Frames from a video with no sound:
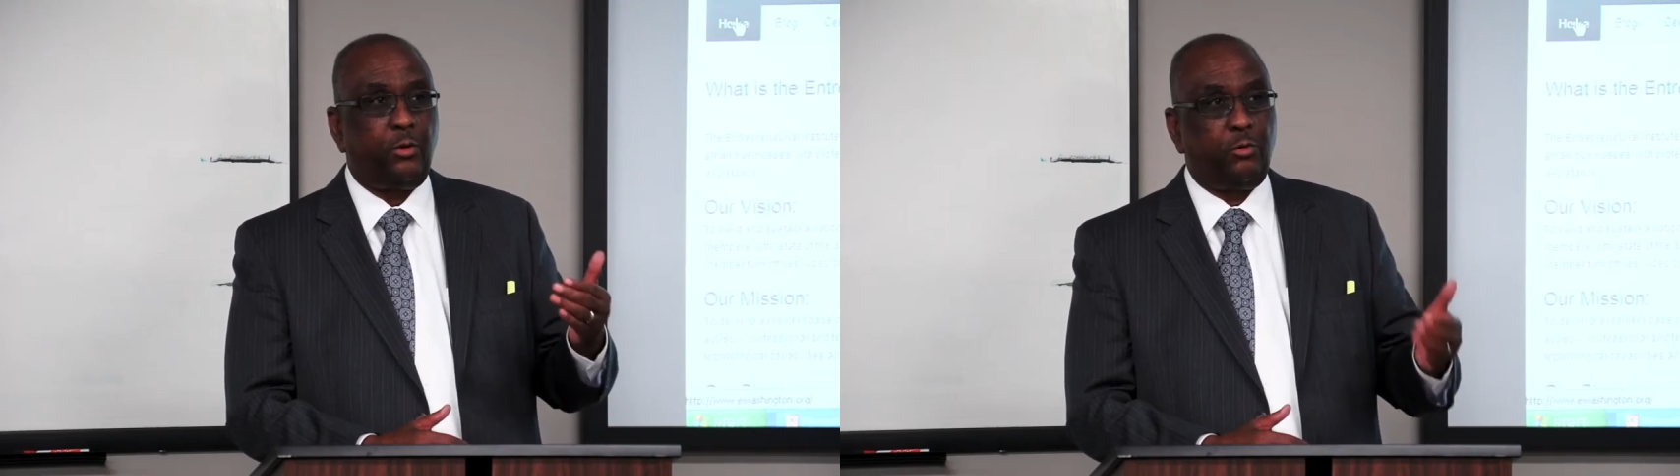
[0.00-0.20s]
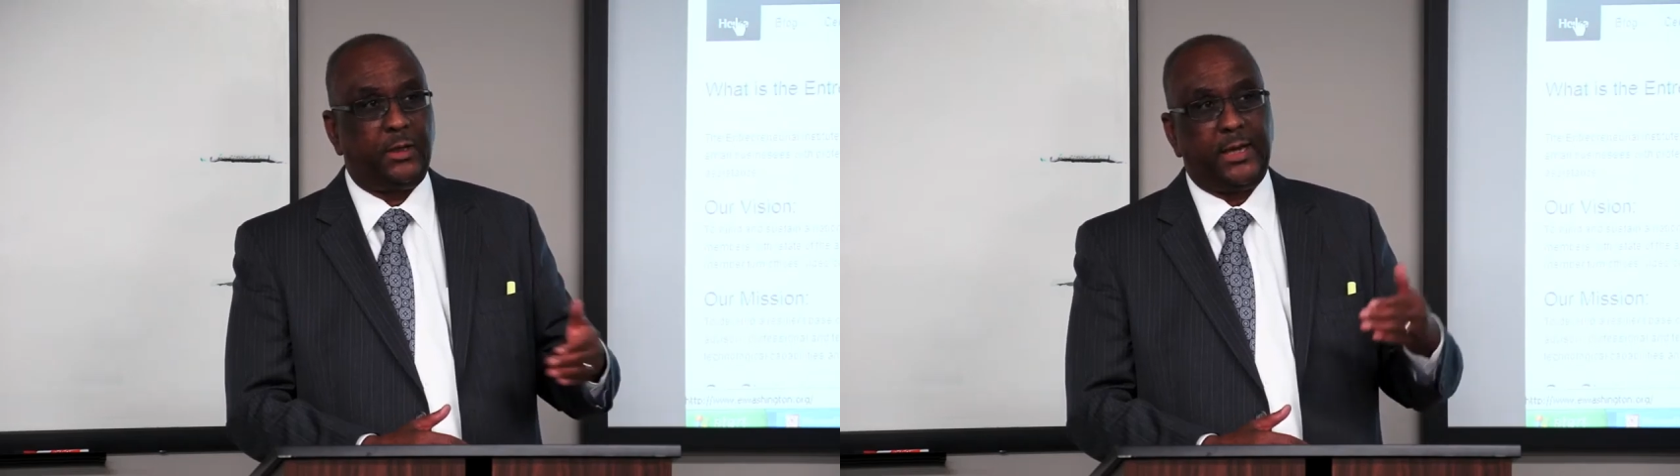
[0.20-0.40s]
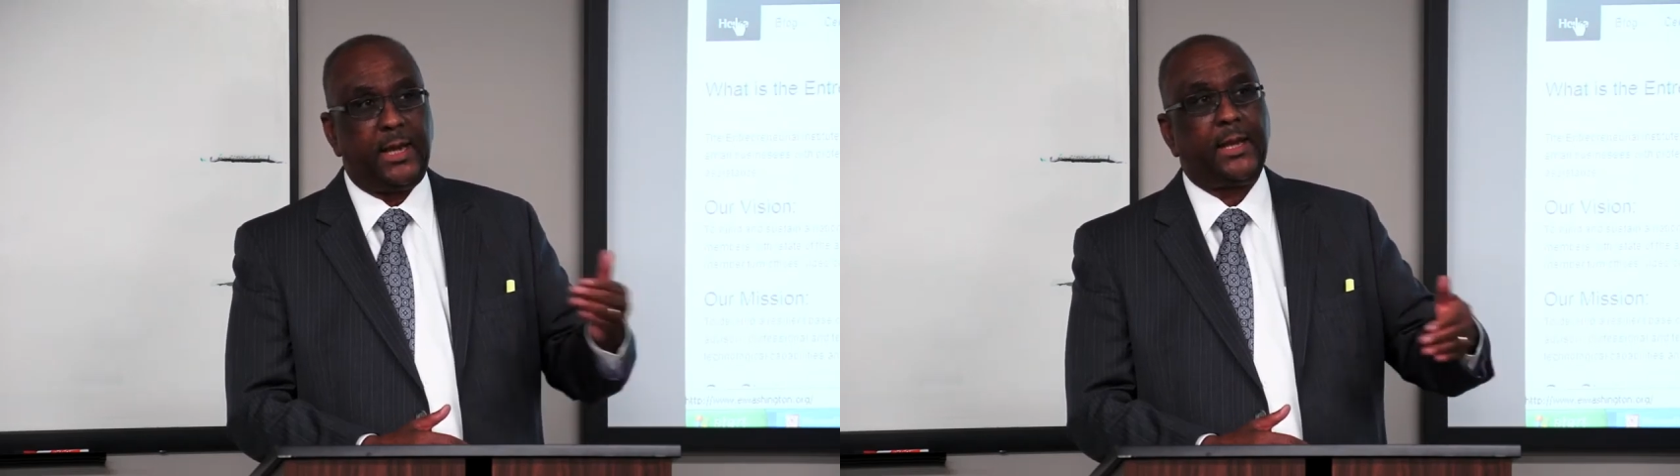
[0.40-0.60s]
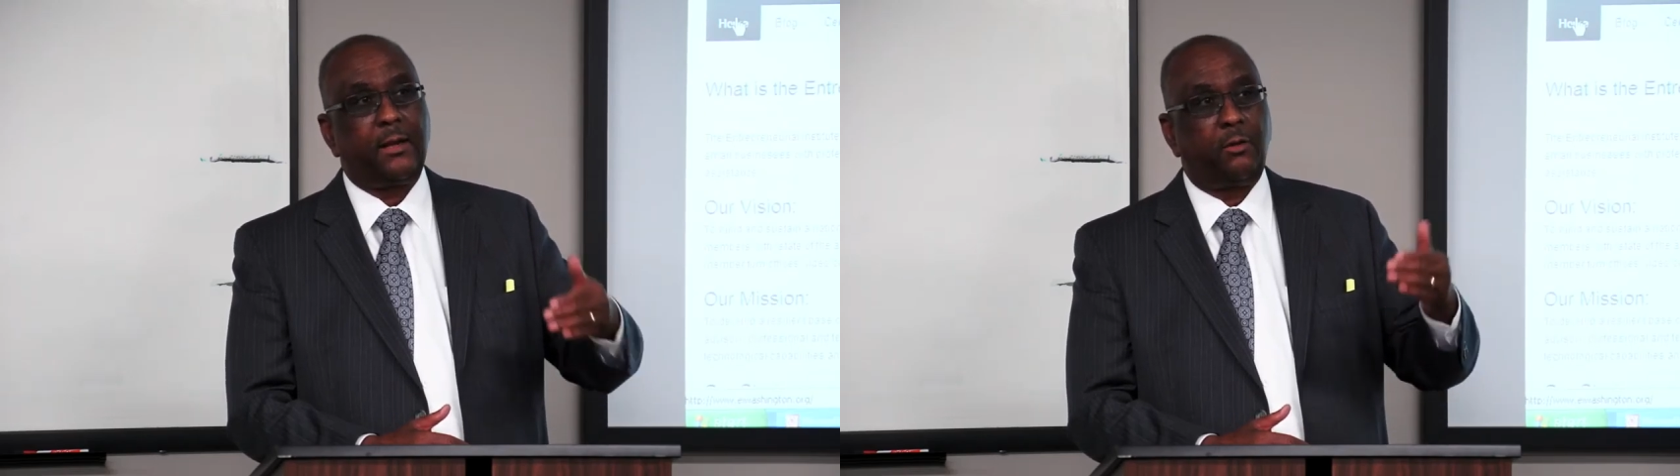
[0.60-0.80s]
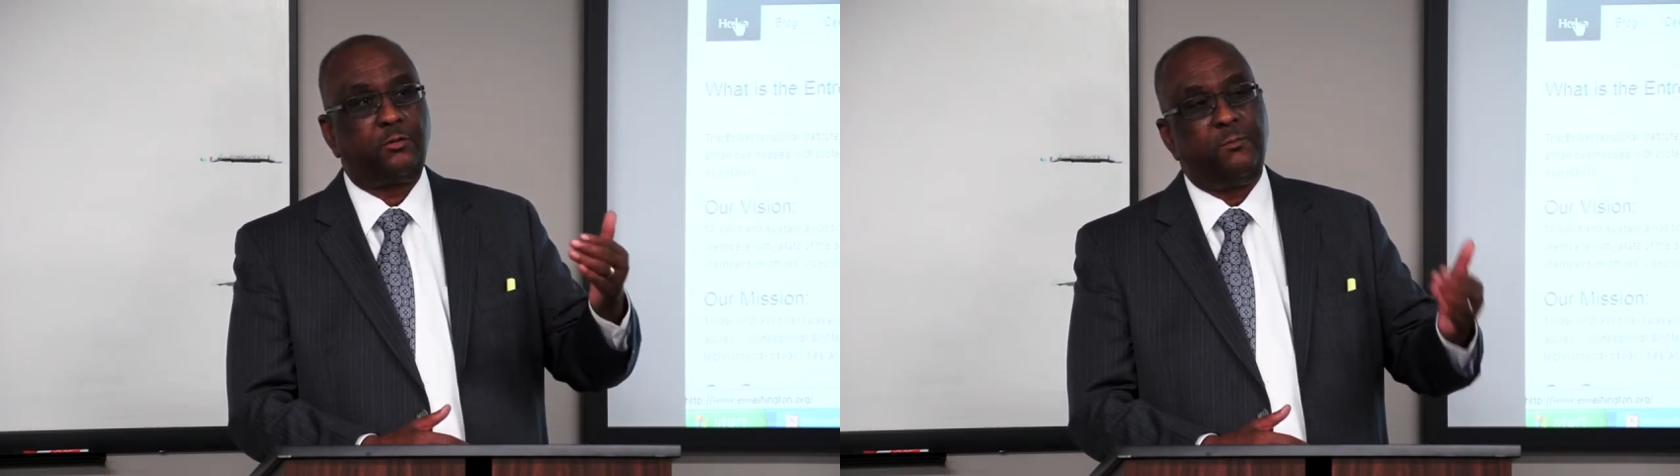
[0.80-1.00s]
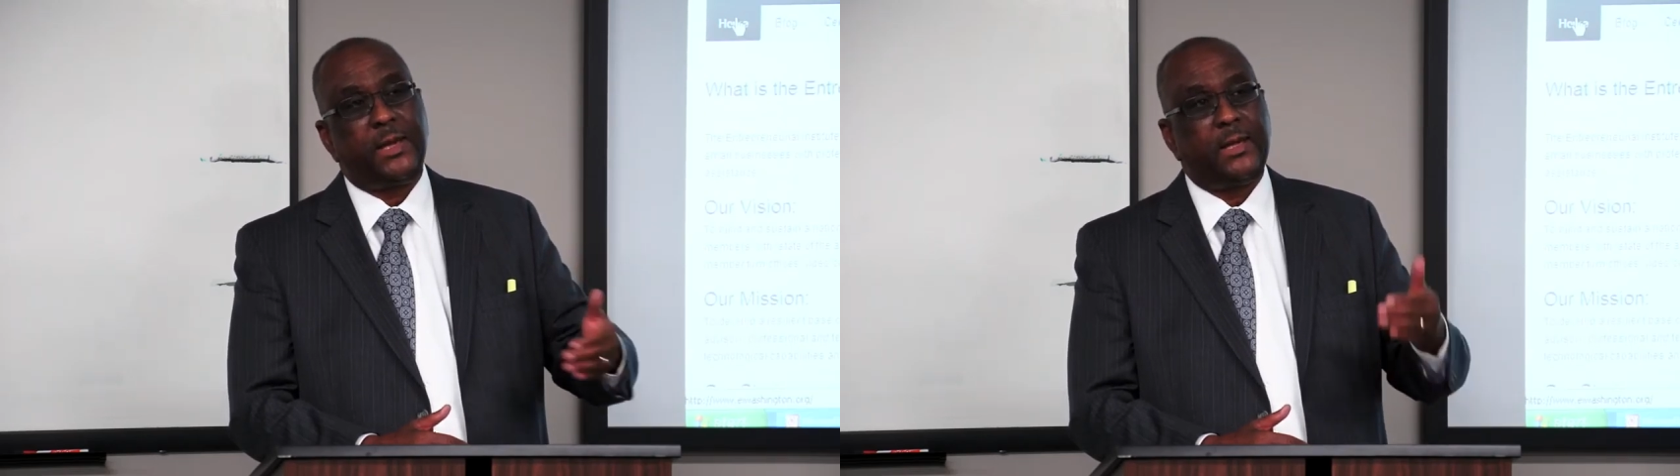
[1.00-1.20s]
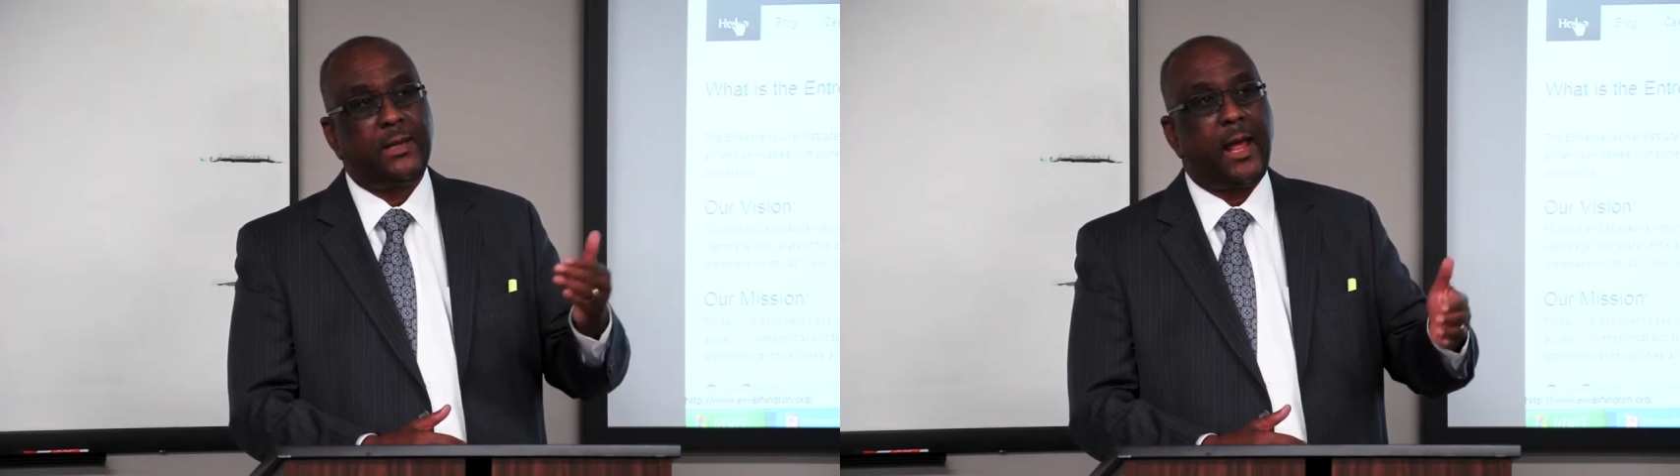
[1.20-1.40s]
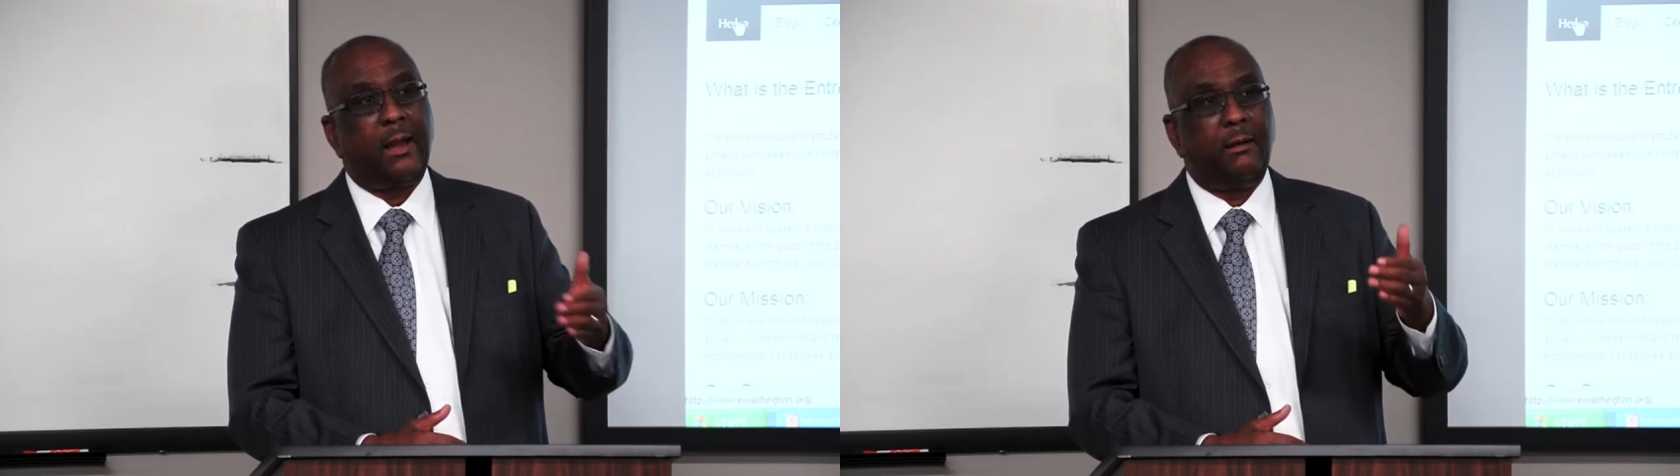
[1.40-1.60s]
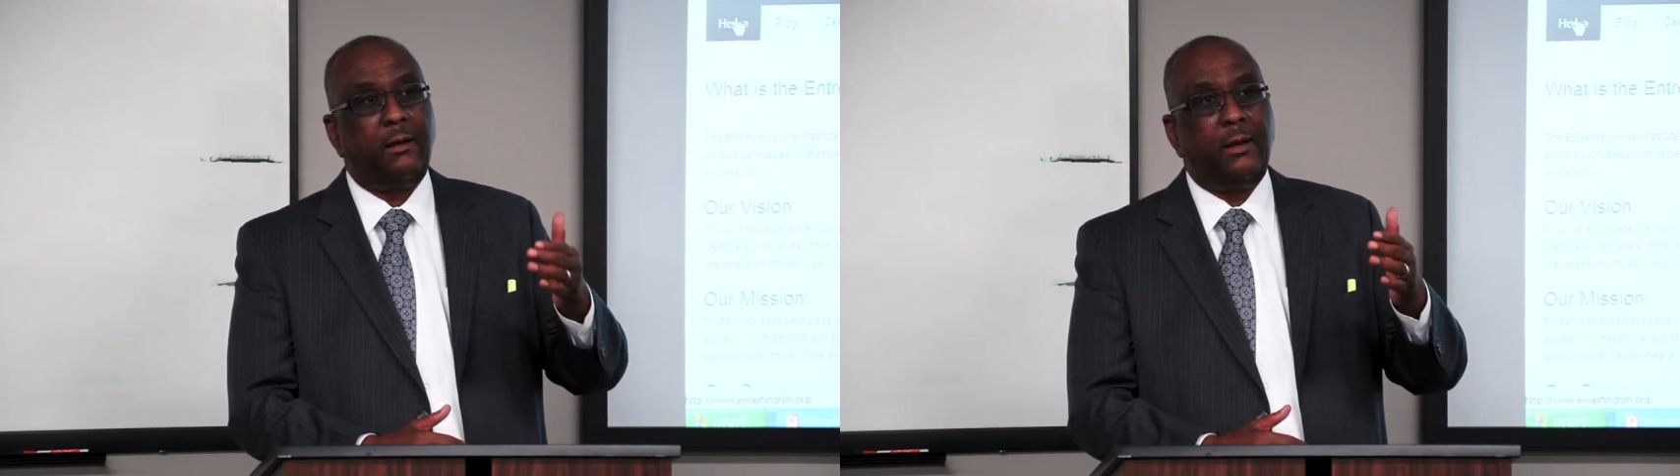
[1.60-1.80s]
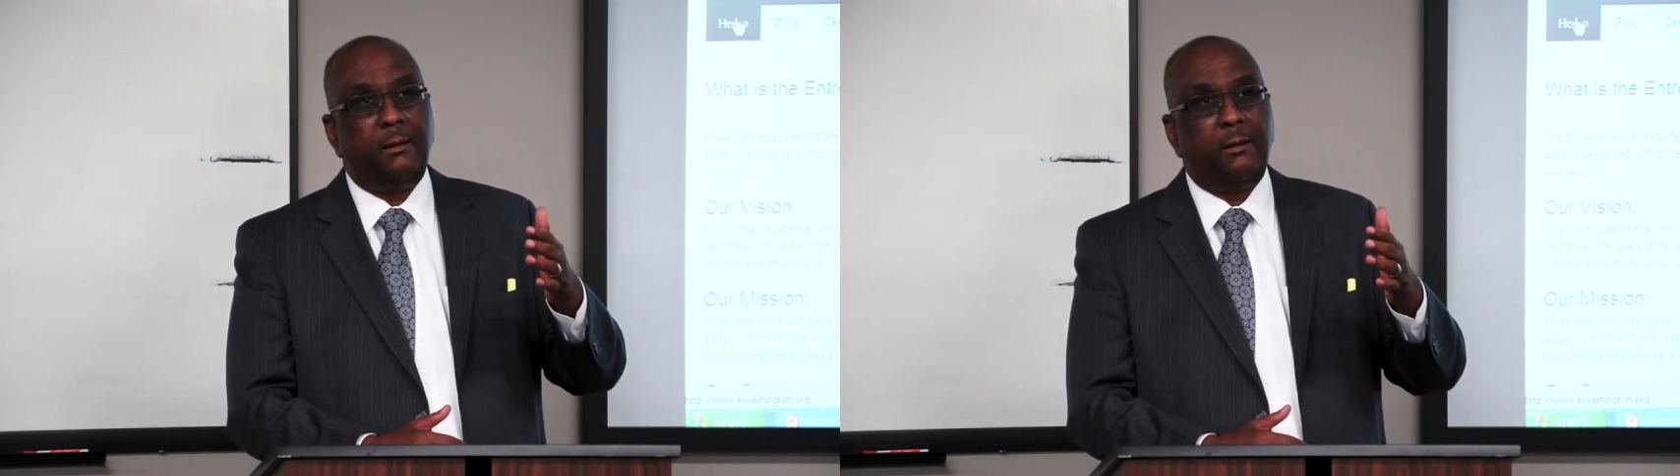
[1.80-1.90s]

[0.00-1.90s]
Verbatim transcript: who are getting those million dollar